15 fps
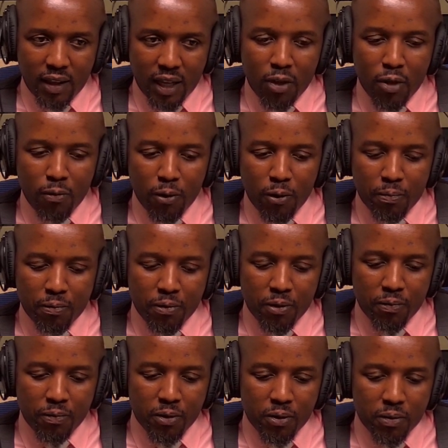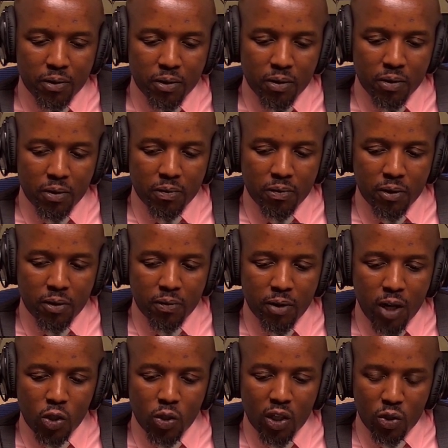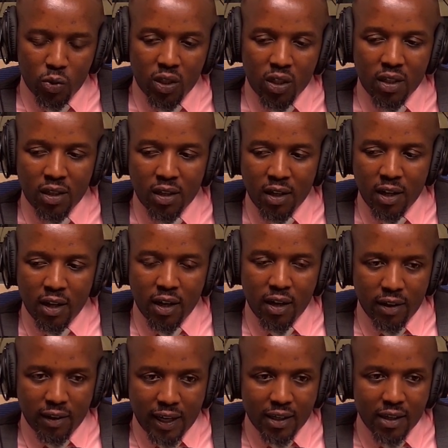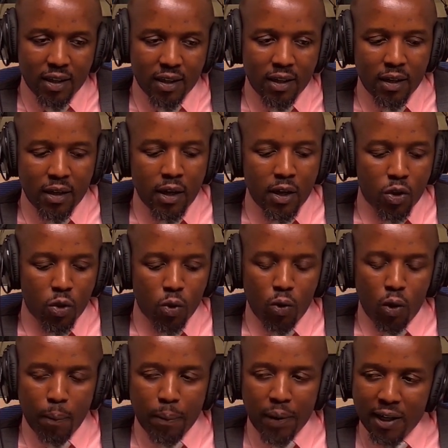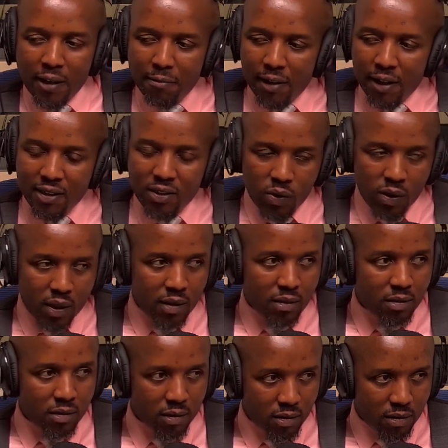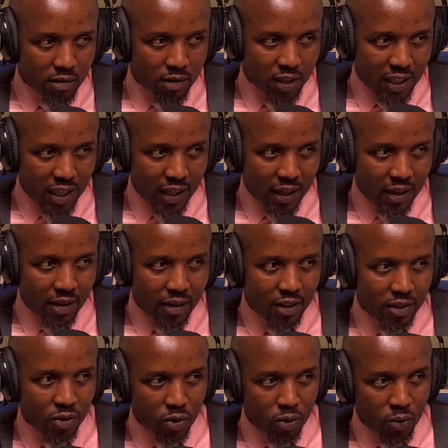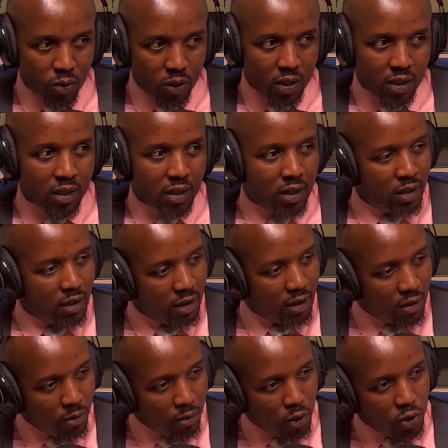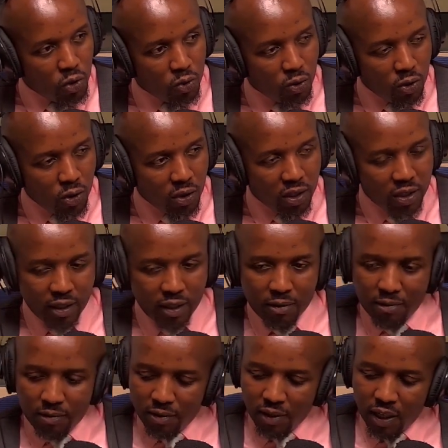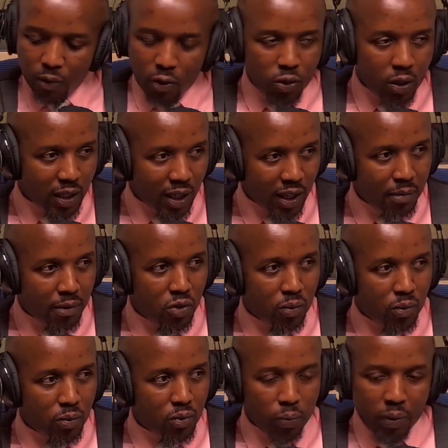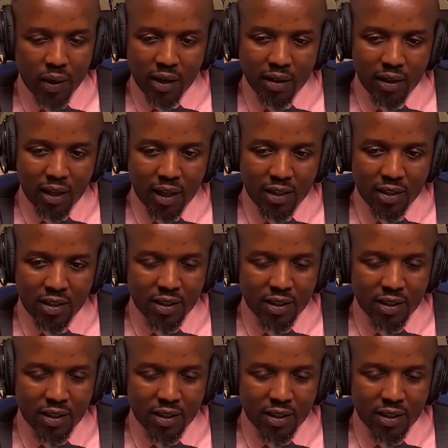you for actually doing the right thing. You complain first to the retailer that you know what. What you wrote on the shelf and what you're telling me to pay at the cash till